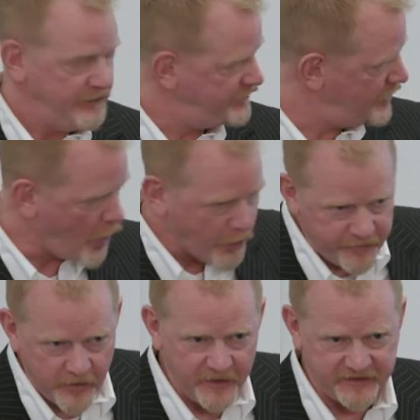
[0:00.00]
So the
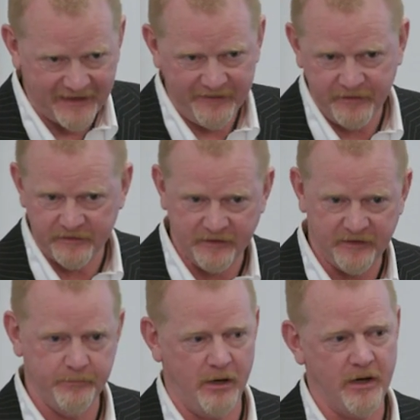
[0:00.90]
overall savings in
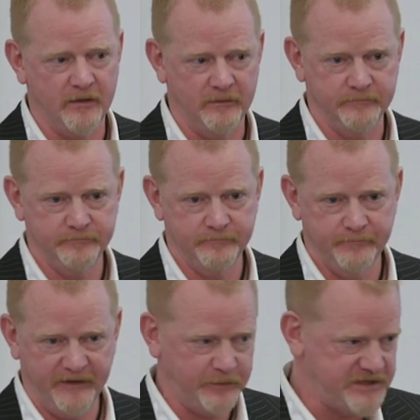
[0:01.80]
this bottle
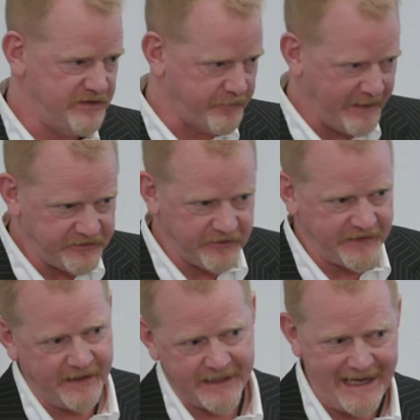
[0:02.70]
by switching from
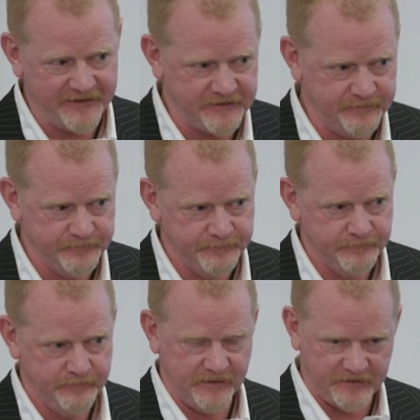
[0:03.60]
isothalic acid
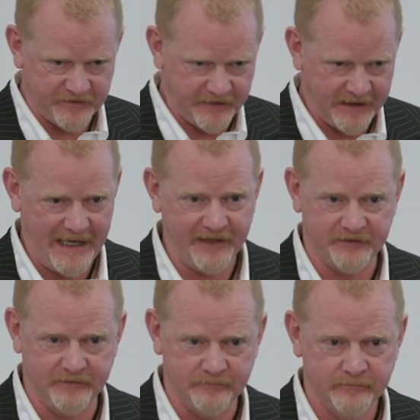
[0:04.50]
to succinic
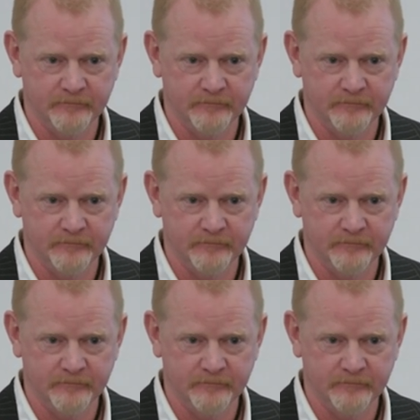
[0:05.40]
acid